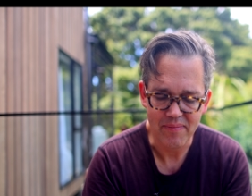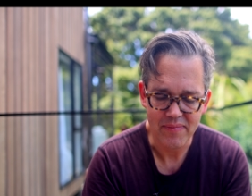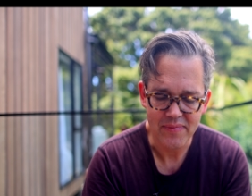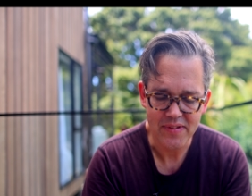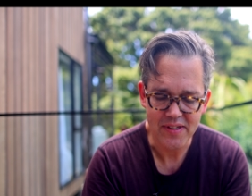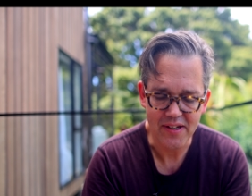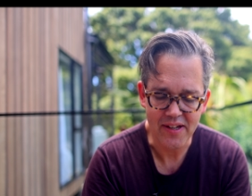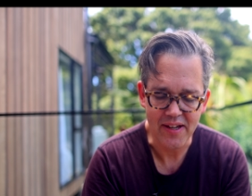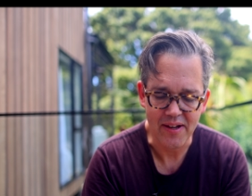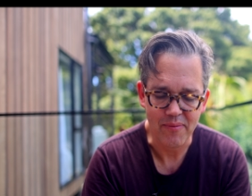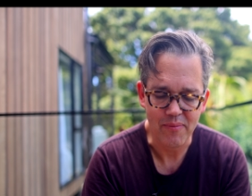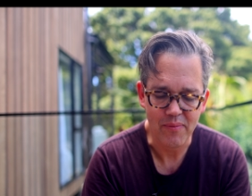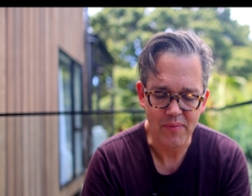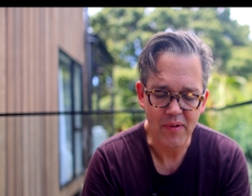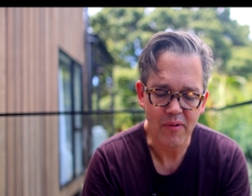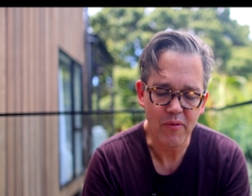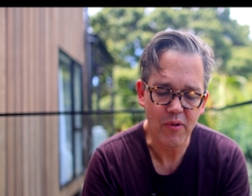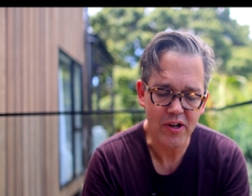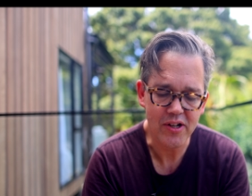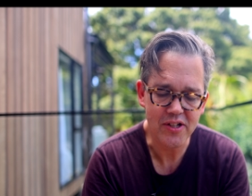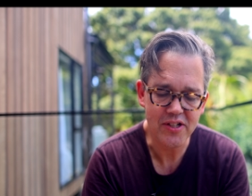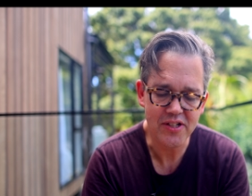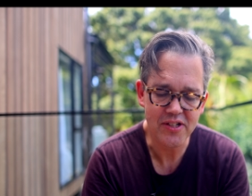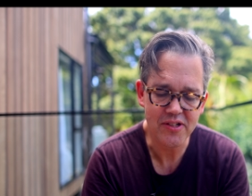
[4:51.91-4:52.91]
So yeah,
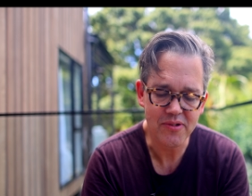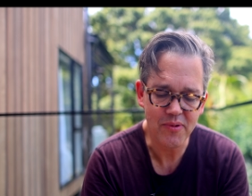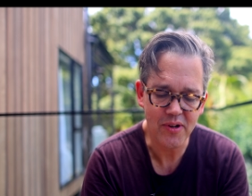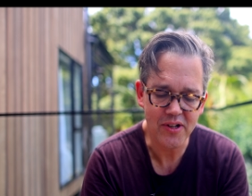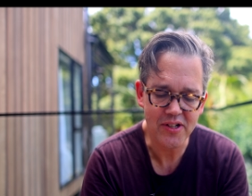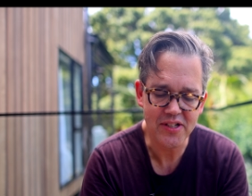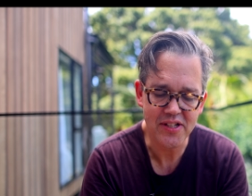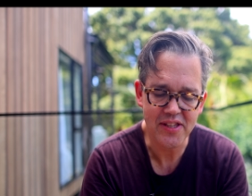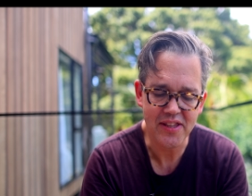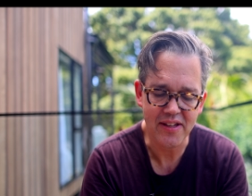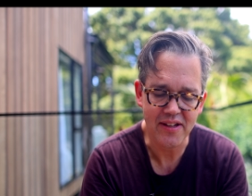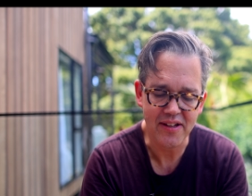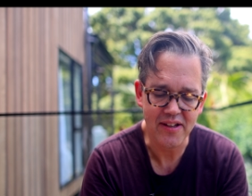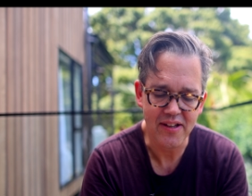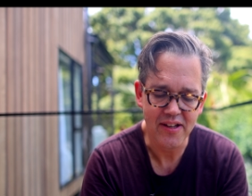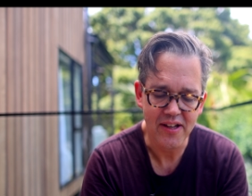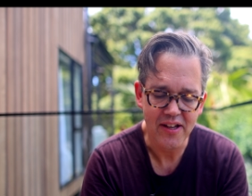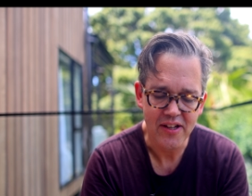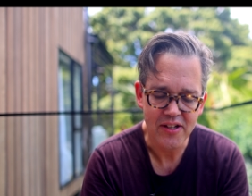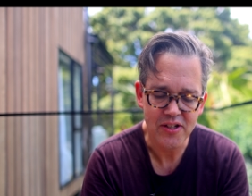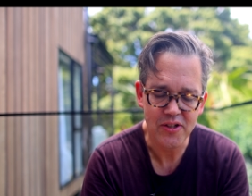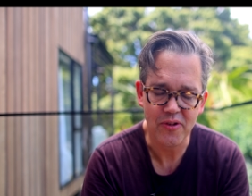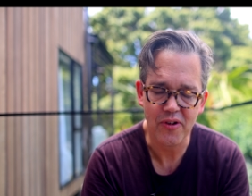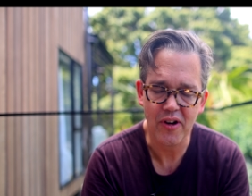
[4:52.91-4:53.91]
watch the
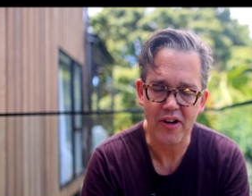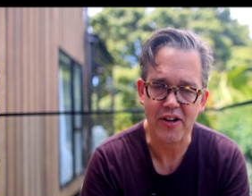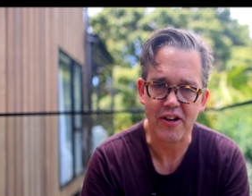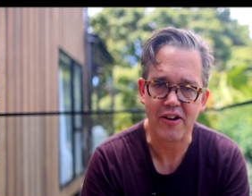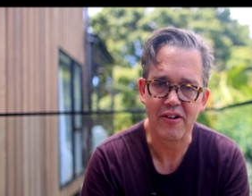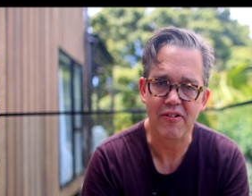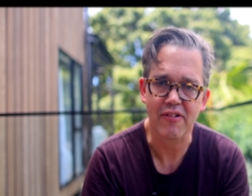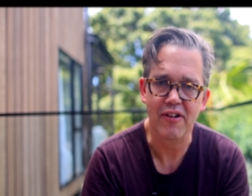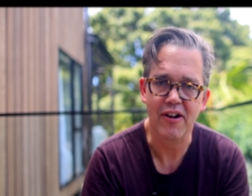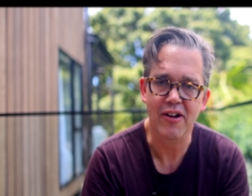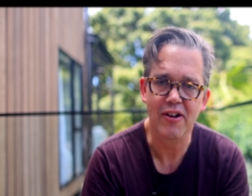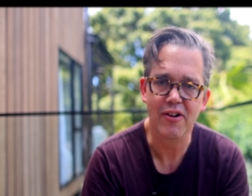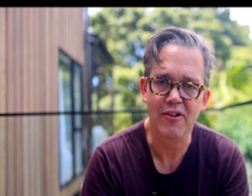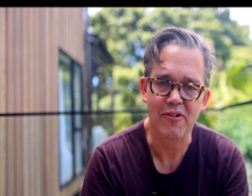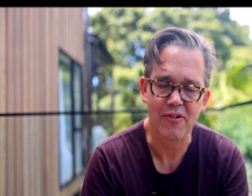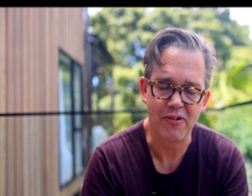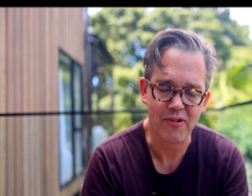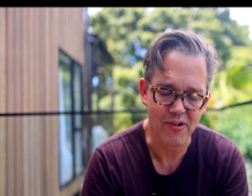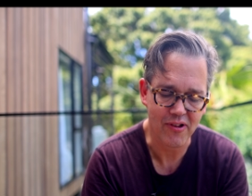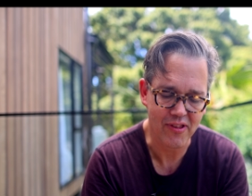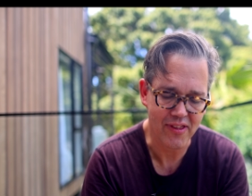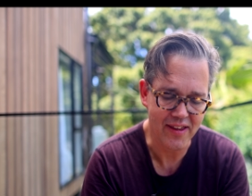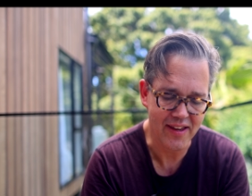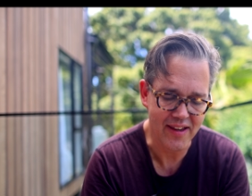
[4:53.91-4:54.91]
Toyota Corolla
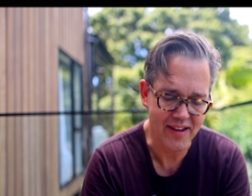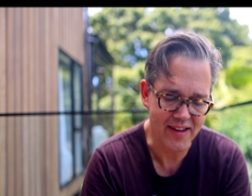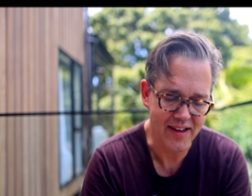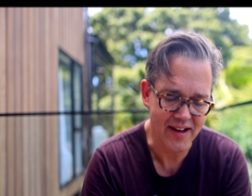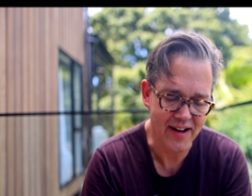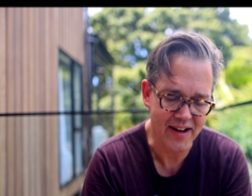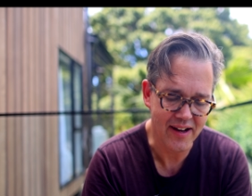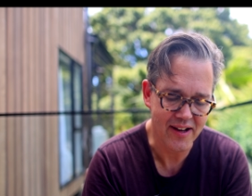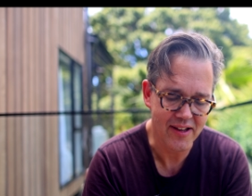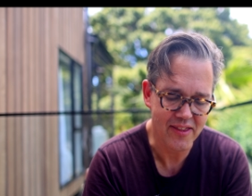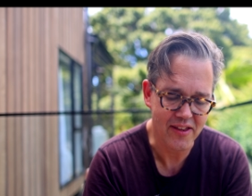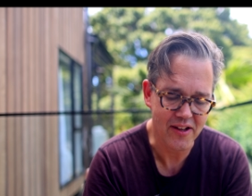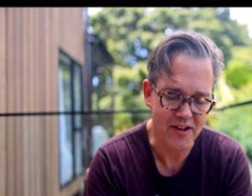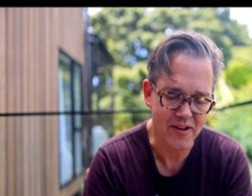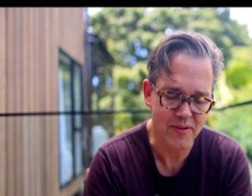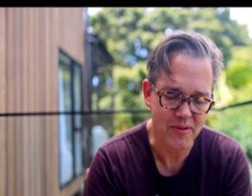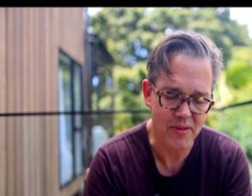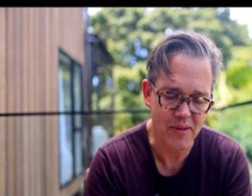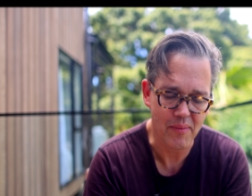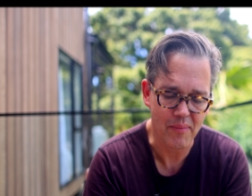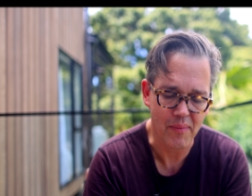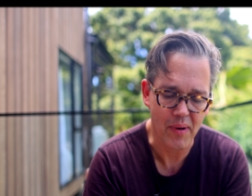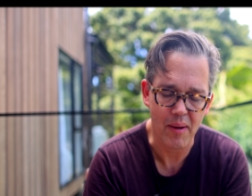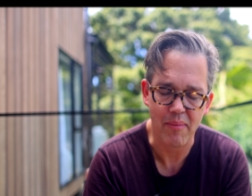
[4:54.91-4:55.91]
or the
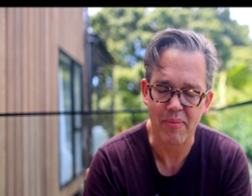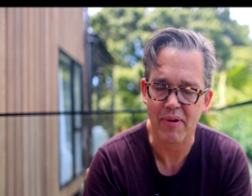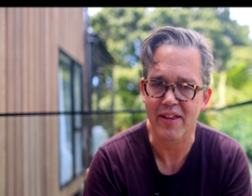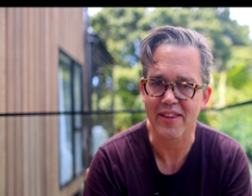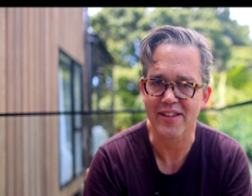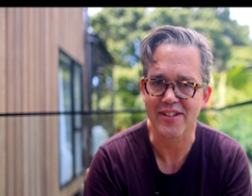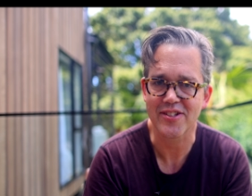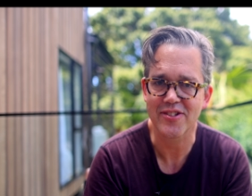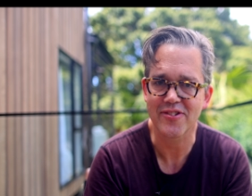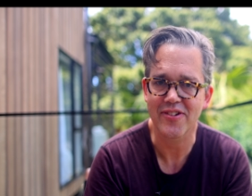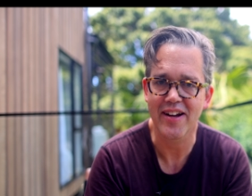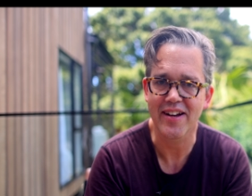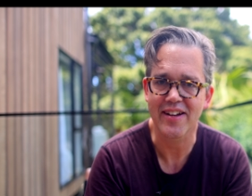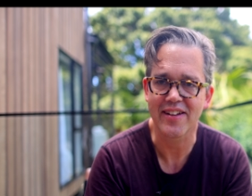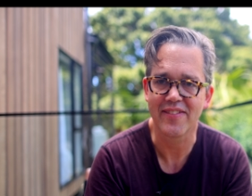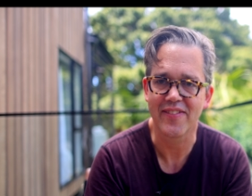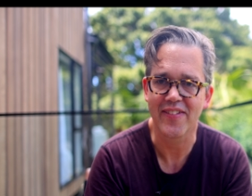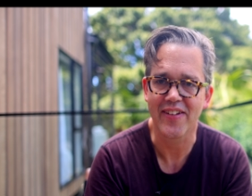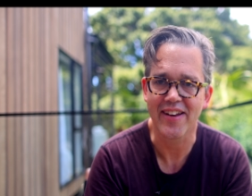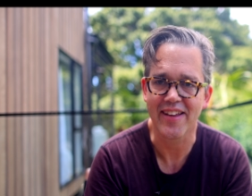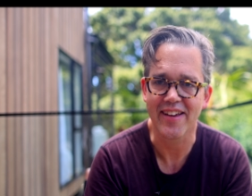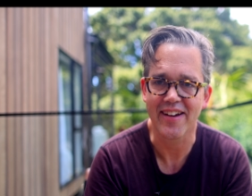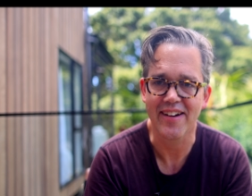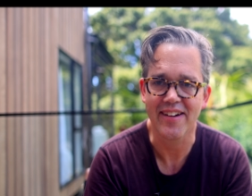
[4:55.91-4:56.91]
my brother's tractor
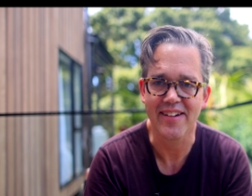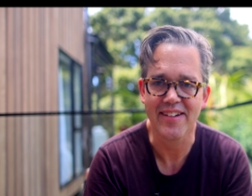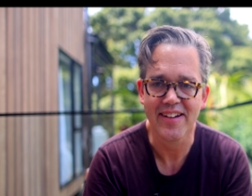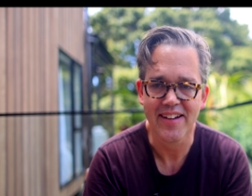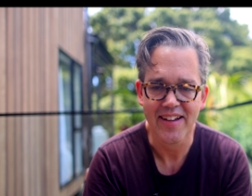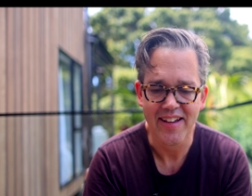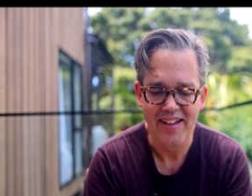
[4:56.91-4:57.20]
video,